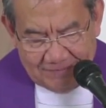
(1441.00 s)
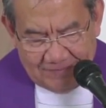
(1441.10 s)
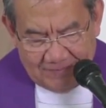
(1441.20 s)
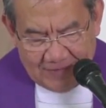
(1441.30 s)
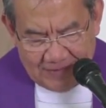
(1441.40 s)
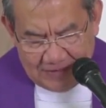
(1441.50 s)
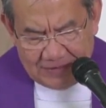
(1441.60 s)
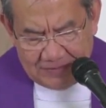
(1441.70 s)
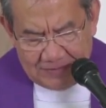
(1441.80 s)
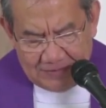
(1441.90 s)
Thank you,
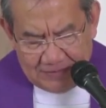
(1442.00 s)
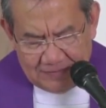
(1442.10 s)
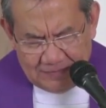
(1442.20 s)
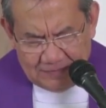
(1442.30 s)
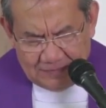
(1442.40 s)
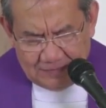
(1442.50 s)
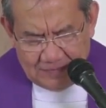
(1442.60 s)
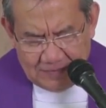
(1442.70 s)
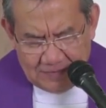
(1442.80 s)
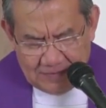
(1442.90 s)
Lord,
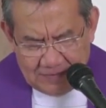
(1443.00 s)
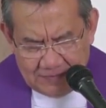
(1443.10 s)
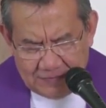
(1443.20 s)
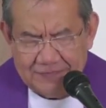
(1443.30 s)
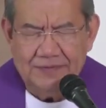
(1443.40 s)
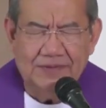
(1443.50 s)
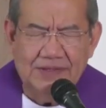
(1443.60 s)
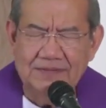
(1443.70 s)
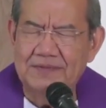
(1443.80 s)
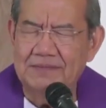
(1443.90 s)
for
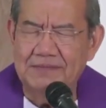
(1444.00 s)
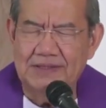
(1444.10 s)
forgiving me